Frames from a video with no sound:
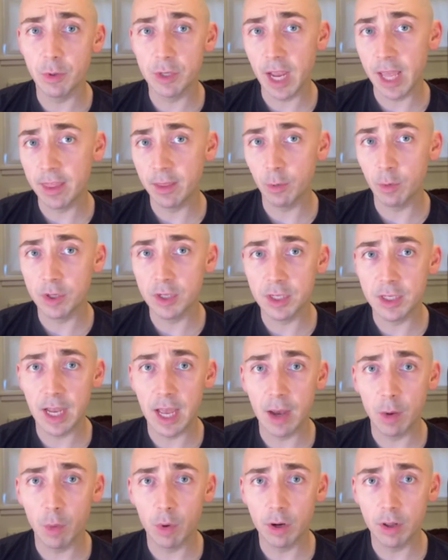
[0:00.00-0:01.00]
which is
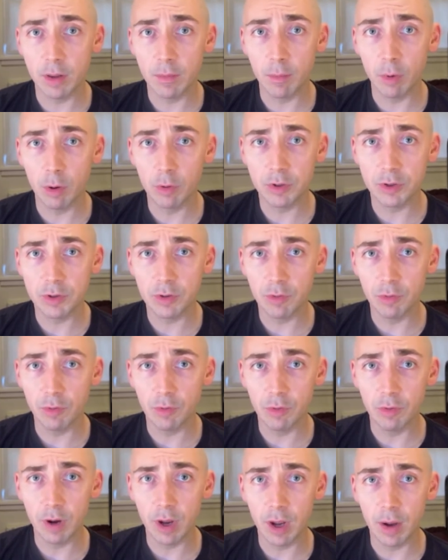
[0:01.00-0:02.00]
not one of the most
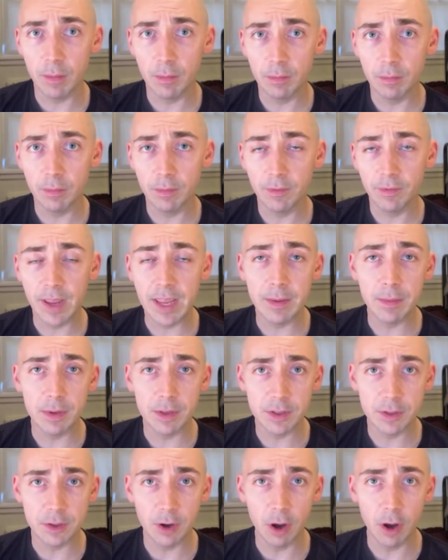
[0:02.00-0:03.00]

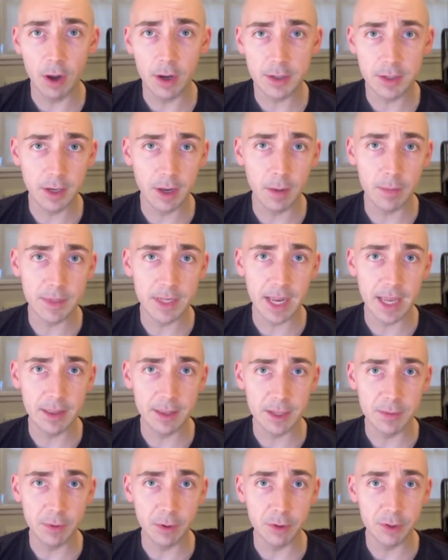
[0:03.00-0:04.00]
famous songs that comes out of
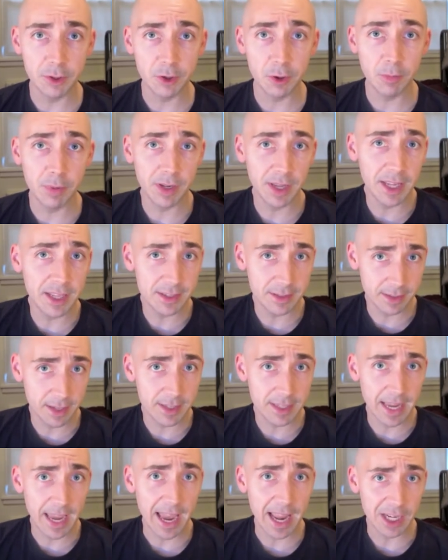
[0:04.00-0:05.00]
this musical, but it's
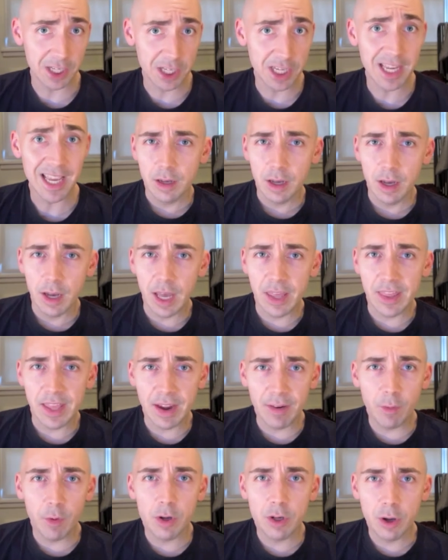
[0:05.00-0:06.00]
catchy. I think
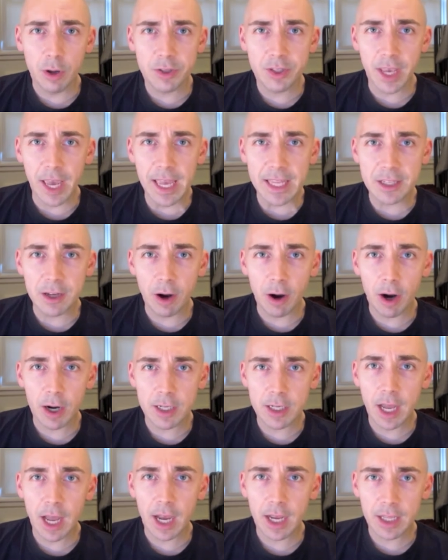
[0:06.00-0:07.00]
everyone knows it's A
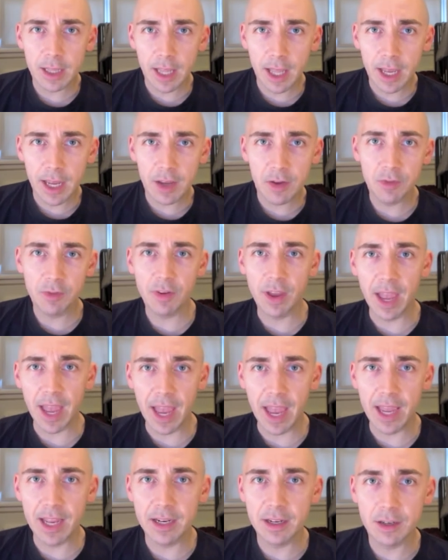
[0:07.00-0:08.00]
Hard Knock Life,
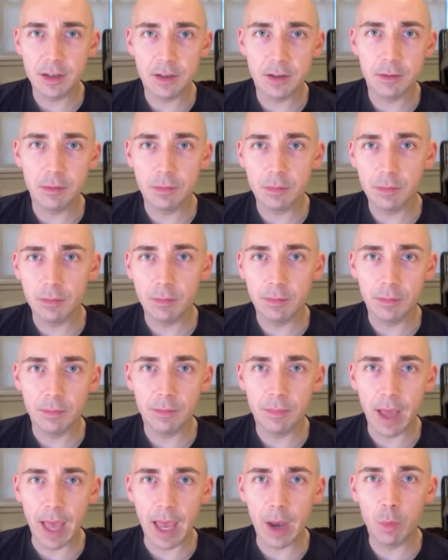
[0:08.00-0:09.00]
and
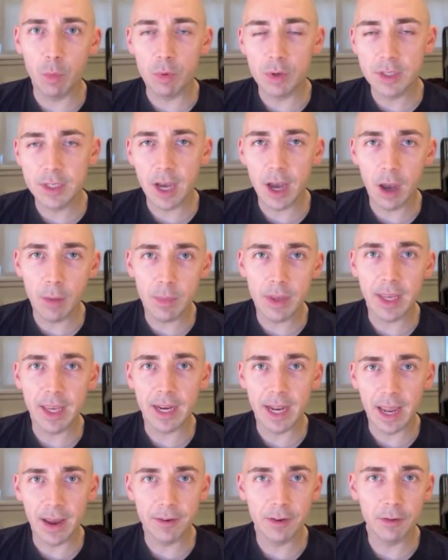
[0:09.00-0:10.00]
I was humming
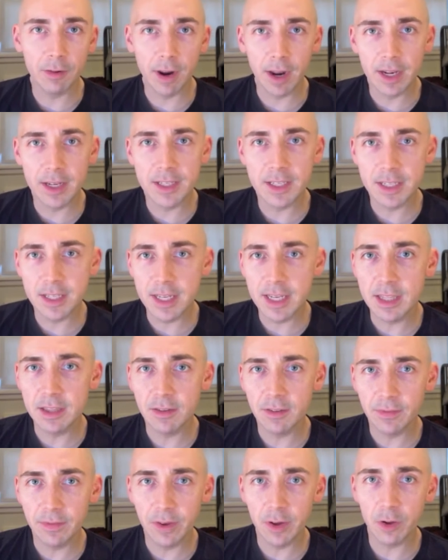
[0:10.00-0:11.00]
it after I had seen
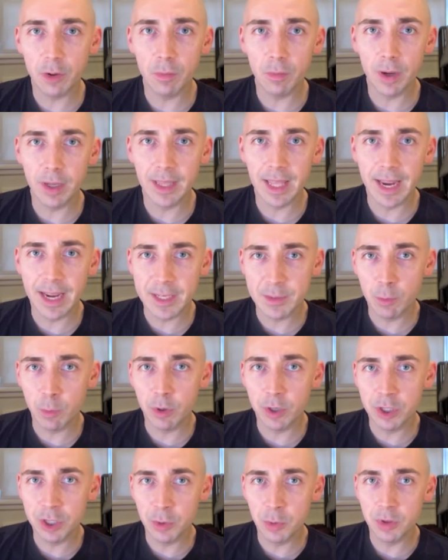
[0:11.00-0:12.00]
the film, but that has
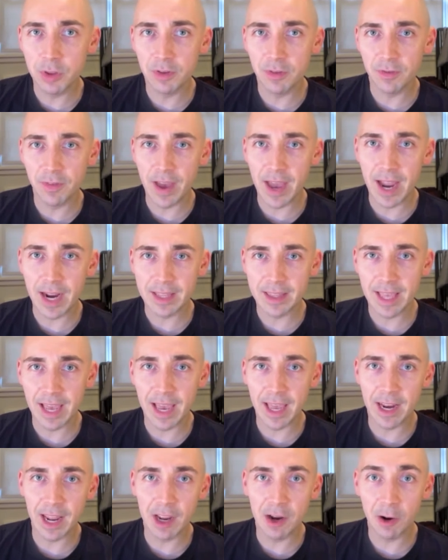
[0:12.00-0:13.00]
more to do with the fact
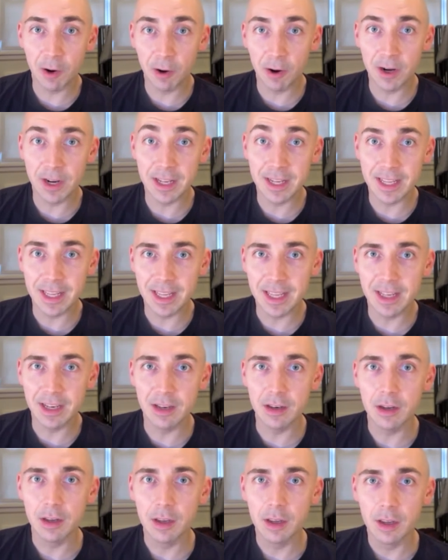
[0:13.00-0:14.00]
that I heard it
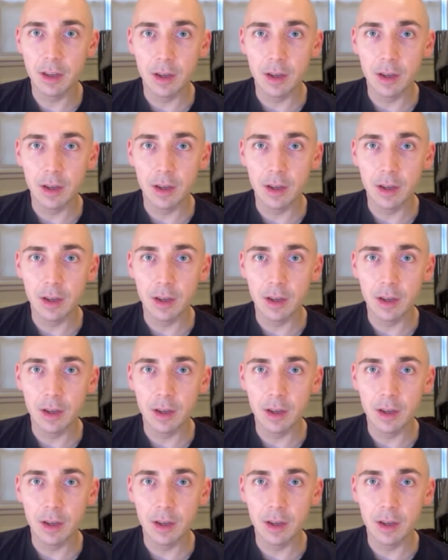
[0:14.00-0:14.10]
in